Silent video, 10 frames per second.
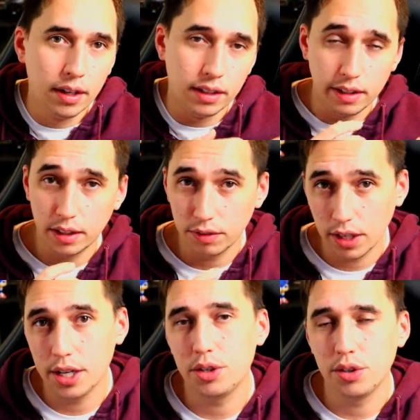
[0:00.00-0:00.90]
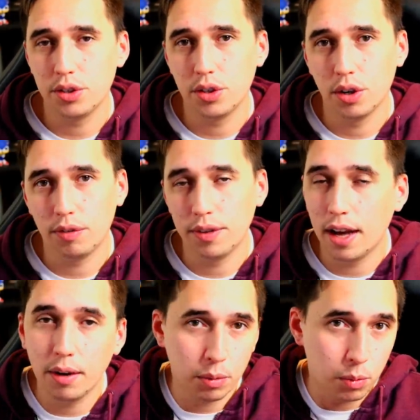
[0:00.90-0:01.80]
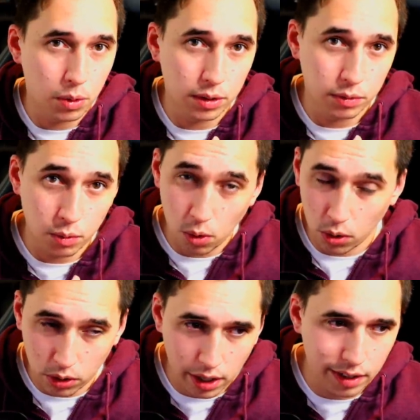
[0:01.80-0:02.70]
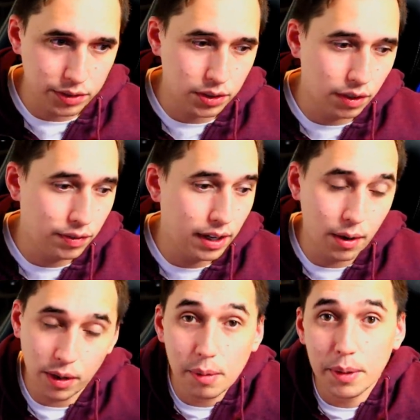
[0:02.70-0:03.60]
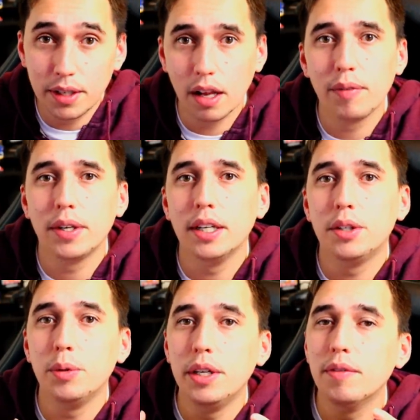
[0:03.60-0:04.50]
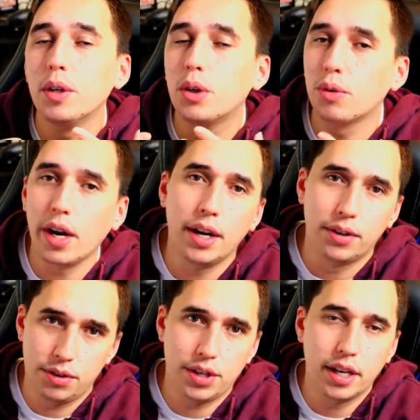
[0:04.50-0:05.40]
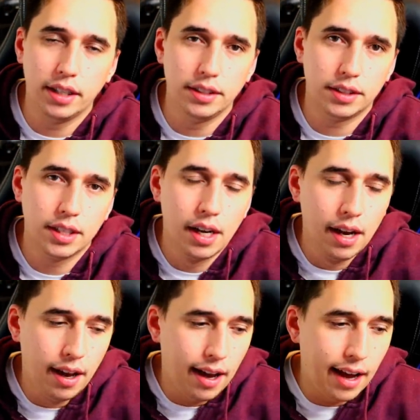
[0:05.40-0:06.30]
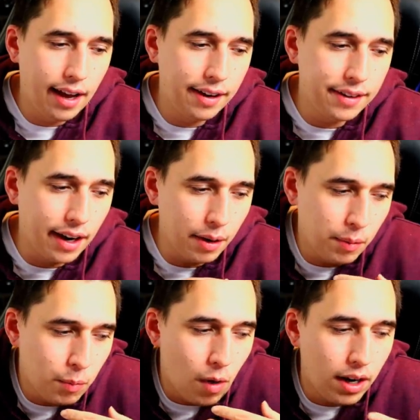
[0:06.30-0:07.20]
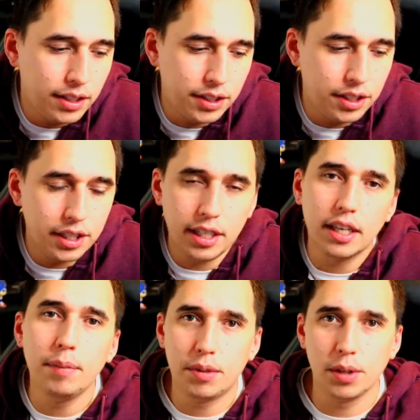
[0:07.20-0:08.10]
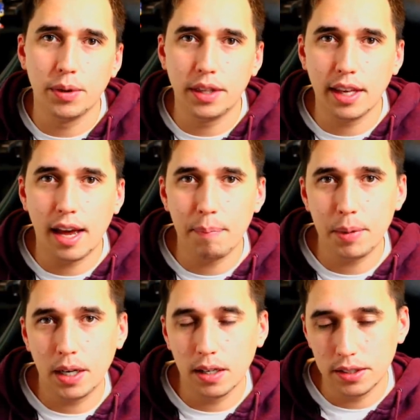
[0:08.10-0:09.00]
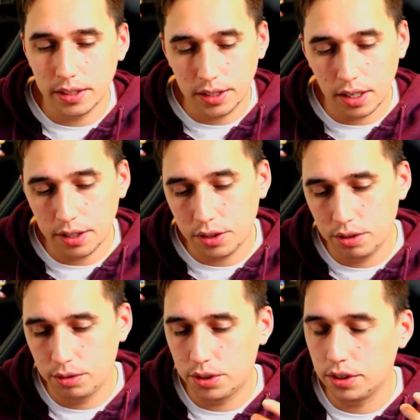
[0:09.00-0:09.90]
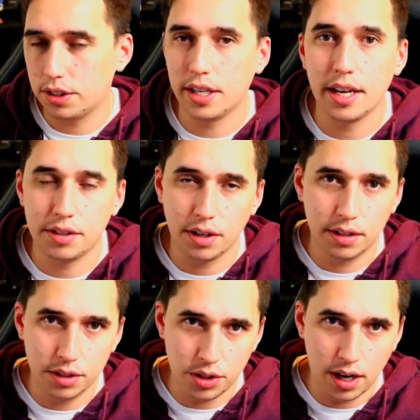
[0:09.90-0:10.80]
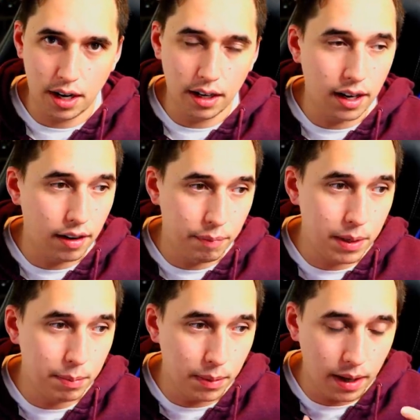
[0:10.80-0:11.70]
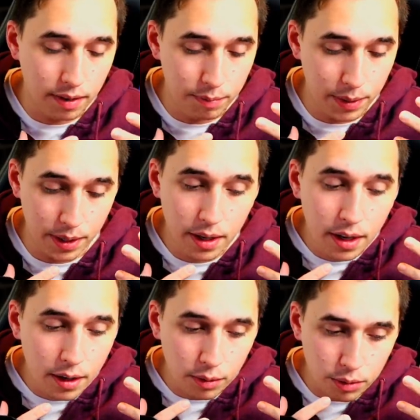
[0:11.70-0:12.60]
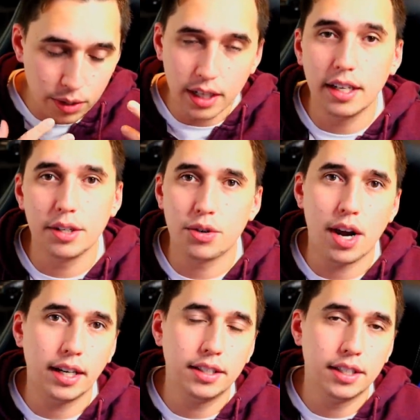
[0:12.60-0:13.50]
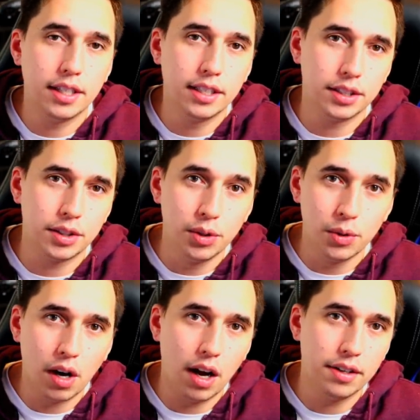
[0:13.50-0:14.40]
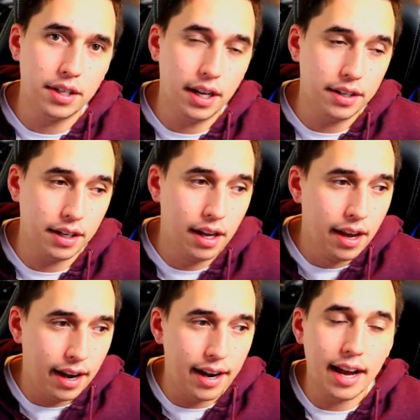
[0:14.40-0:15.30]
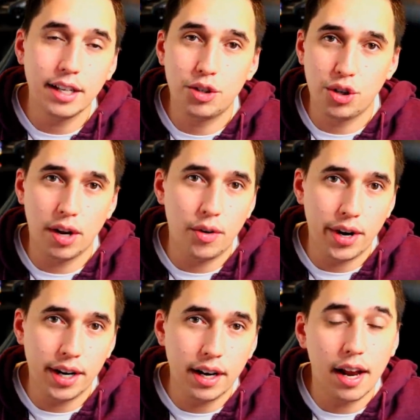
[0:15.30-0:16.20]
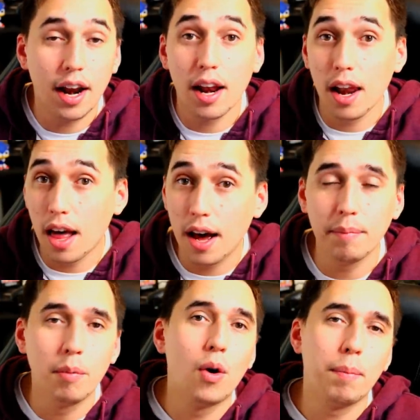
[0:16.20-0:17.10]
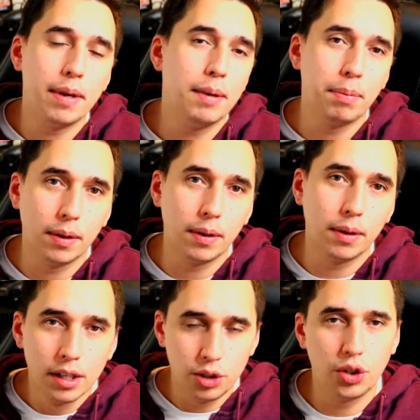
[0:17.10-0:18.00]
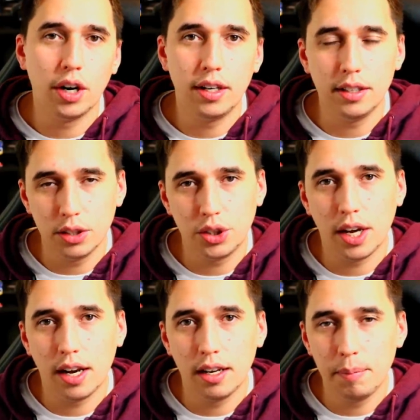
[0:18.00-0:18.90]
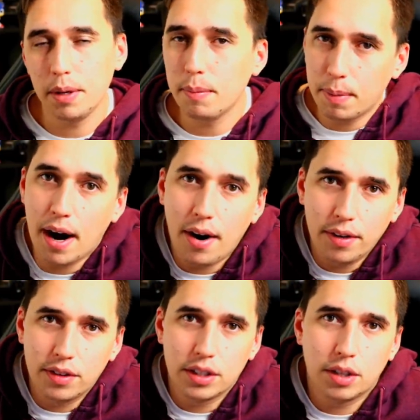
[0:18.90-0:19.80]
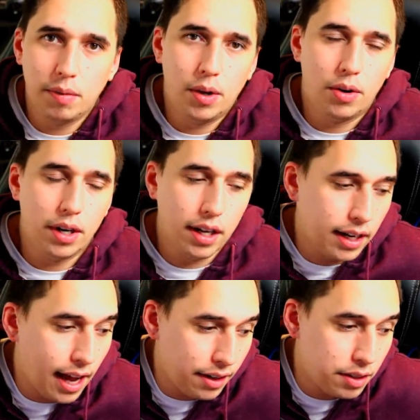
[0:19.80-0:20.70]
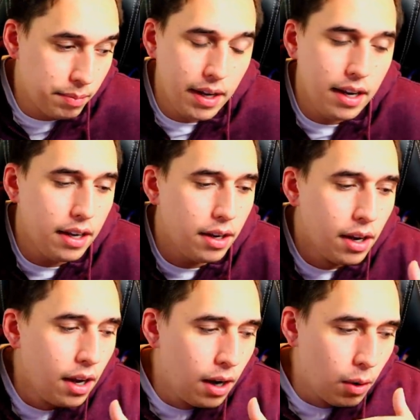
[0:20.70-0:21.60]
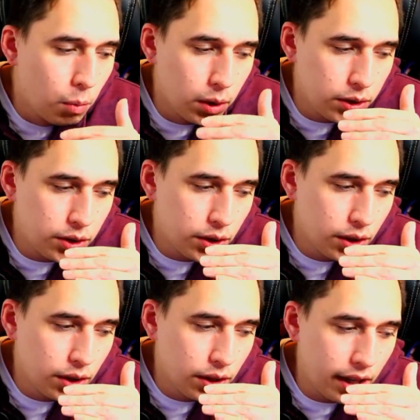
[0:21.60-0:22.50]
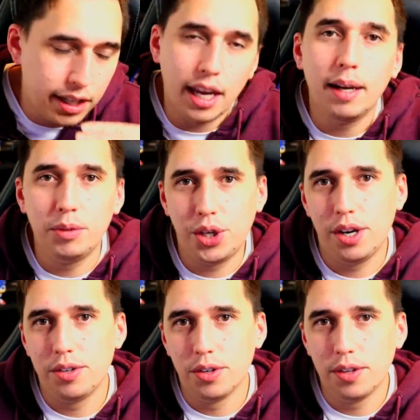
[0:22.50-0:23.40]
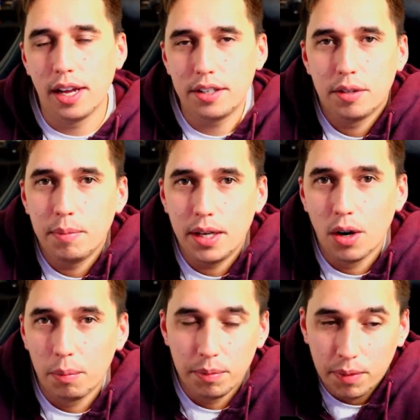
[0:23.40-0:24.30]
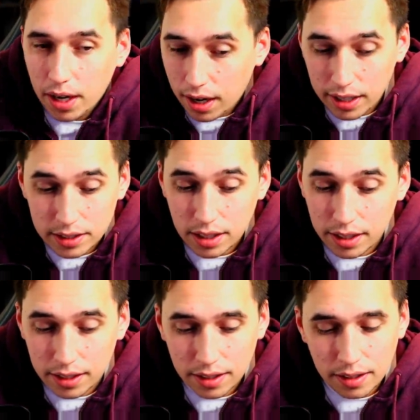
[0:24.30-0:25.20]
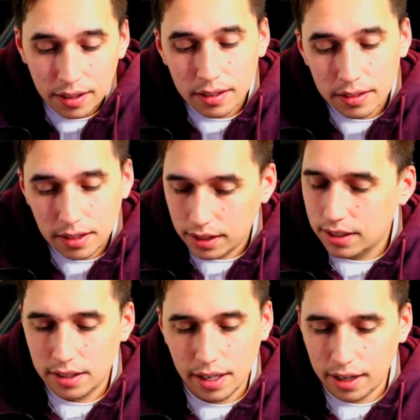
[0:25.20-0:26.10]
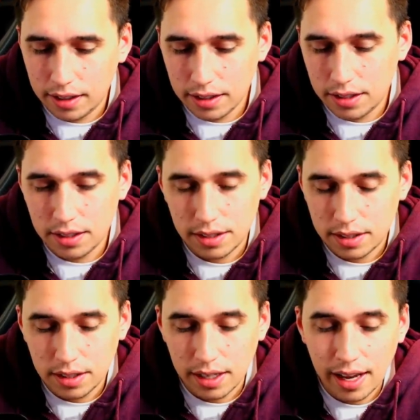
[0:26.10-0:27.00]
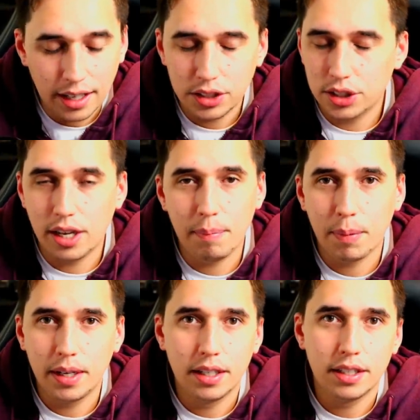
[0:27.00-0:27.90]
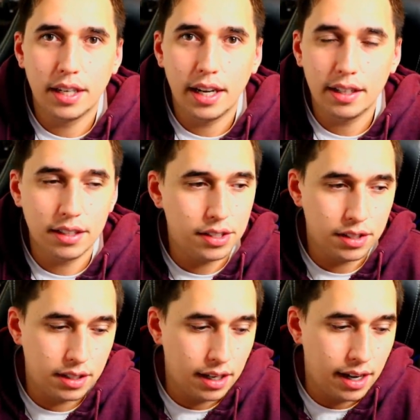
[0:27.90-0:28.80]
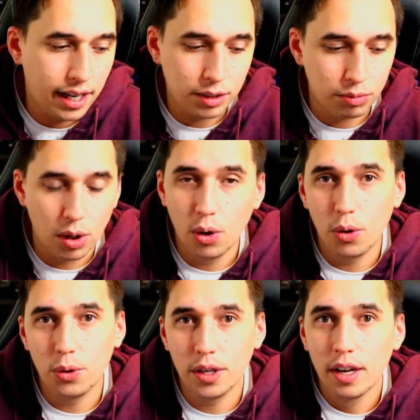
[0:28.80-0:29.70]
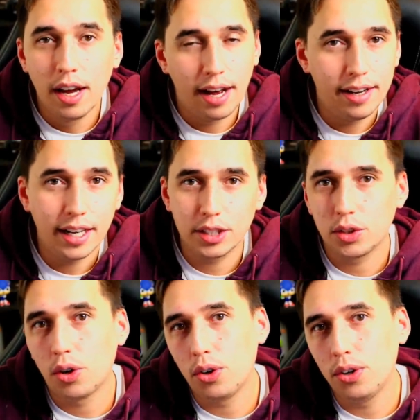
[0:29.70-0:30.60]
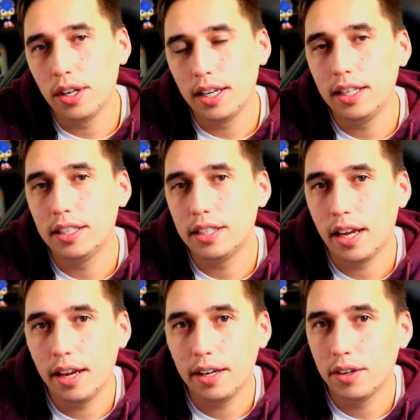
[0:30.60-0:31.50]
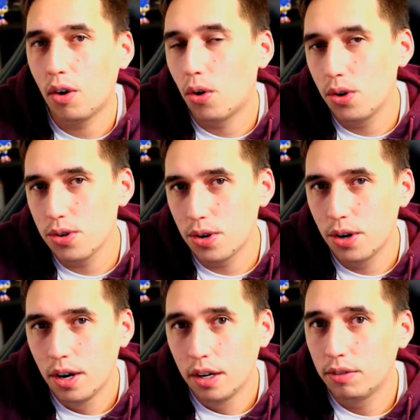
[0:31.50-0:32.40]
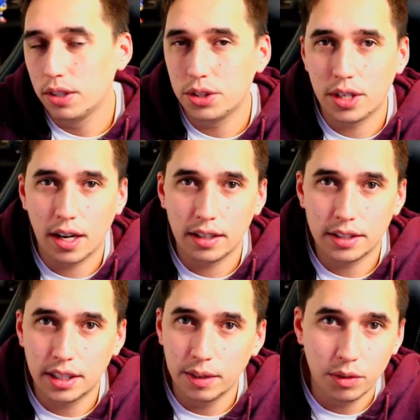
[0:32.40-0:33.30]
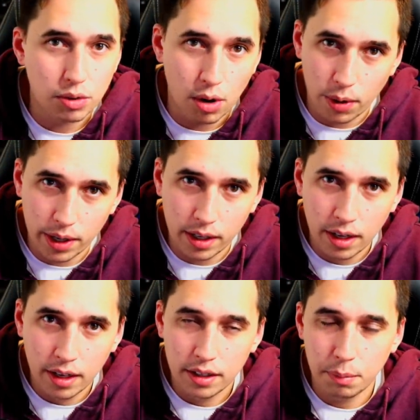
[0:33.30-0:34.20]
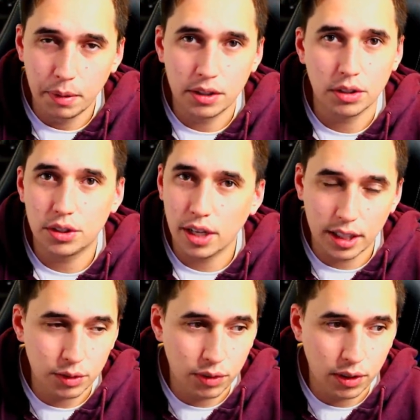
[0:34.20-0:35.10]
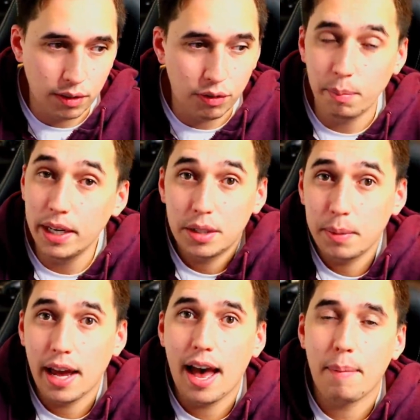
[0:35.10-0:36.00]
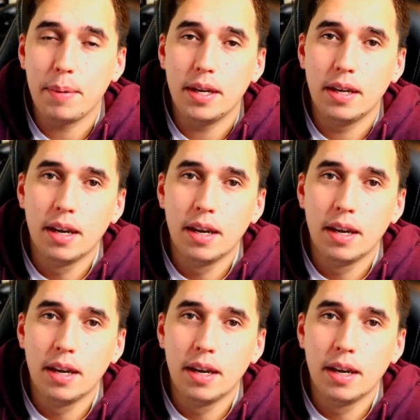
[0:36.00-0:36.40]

the League of Legends stuff, and now the World of Warcraft stuff. And now I'm going to be delving into even greater things. And I want to keep doing that because it's got a huge success on the channel. A lot of people have been really attracted to this new content, and it has generated a lot more people joining the channel and being a part of this community. And that, to me, was a game changer. That, to me, opened my eyes like, this is it. This is the next step I need to take. This is the next road and next turn I need to take in order for this channel to keep growing, to be successful, and for me to be happy